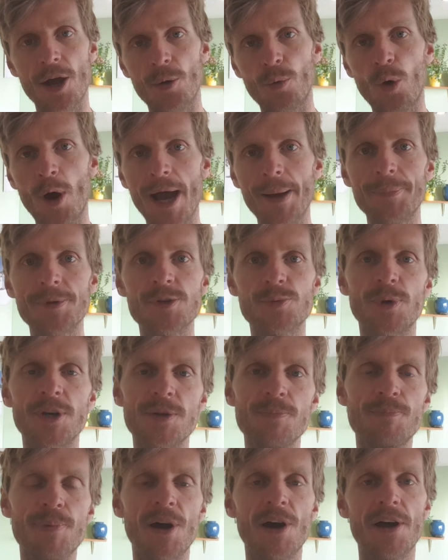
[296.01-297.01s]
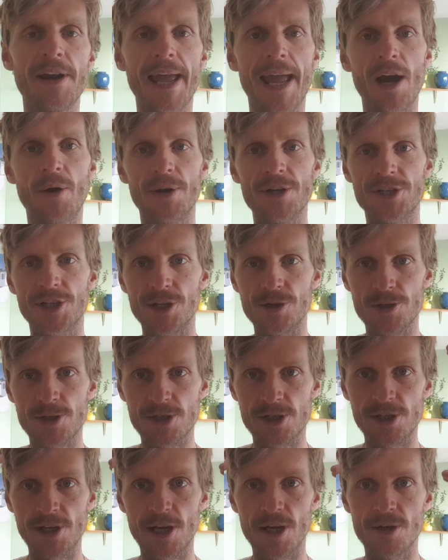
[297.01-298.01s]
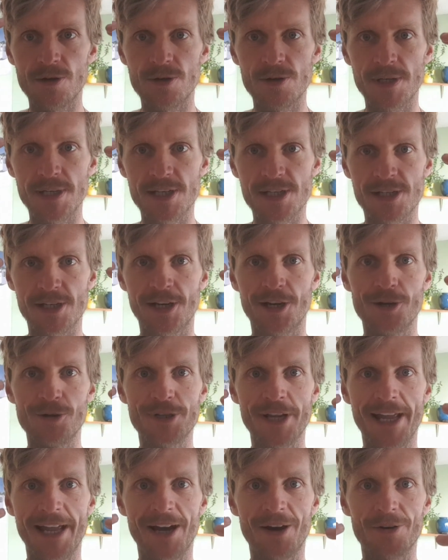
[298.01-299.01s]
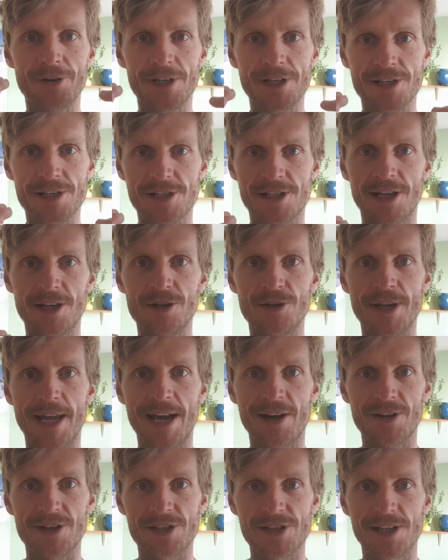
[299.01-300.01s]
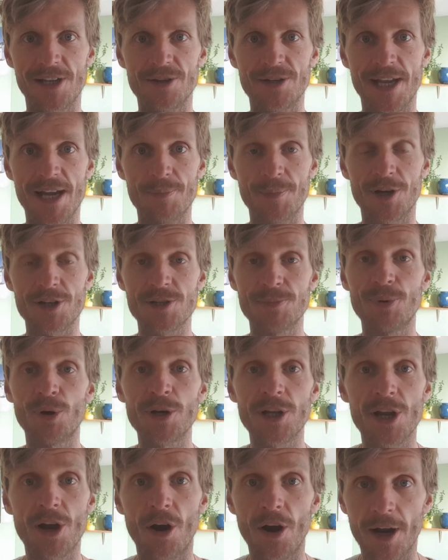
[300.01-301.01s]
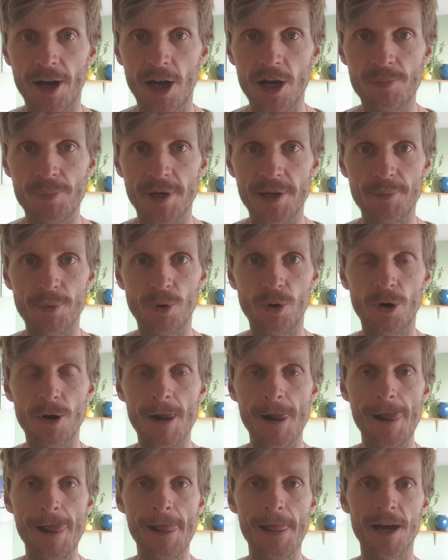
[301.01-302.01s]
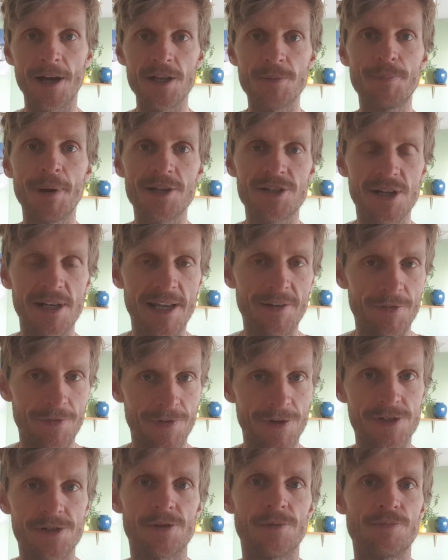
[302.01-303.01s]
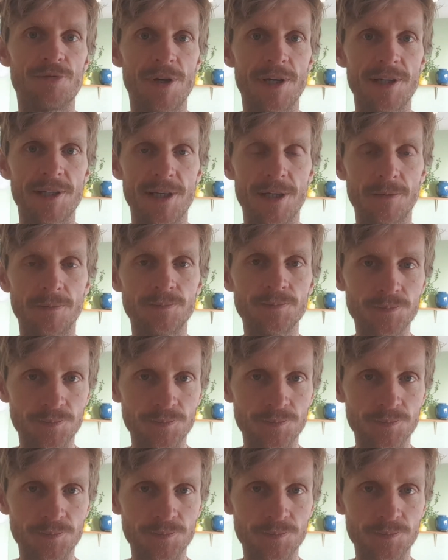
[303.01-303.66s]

what happens when you burn out is that you slowly slow down and slow down and slow down because your body can't cope anymore, and you basically have a physical breakdown.